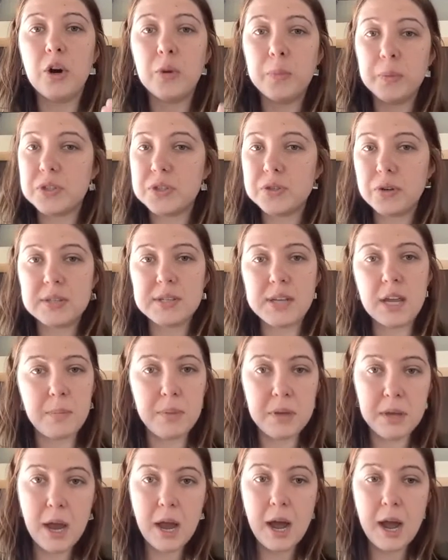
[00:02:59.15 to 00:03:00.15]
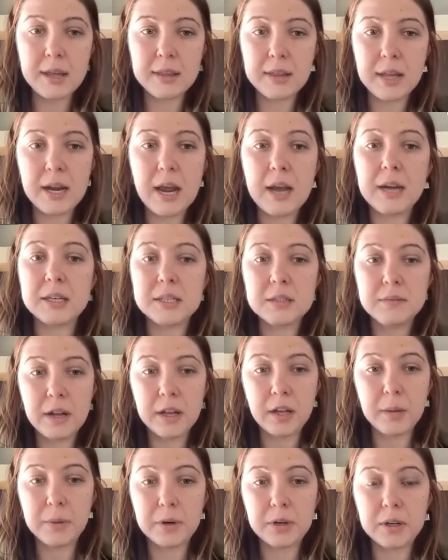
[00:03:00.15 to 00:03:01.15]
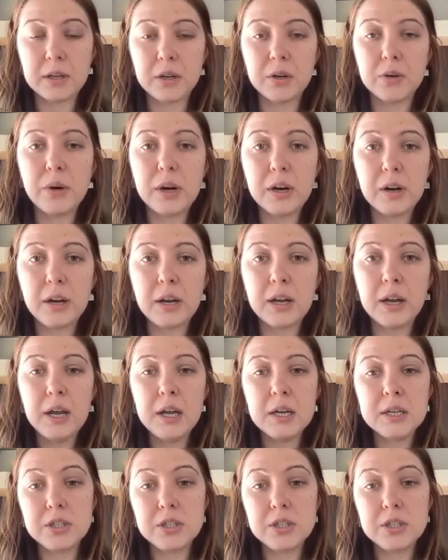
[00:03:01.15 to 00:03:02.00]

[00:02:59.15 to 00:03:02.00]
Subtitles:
open source API that any developer can query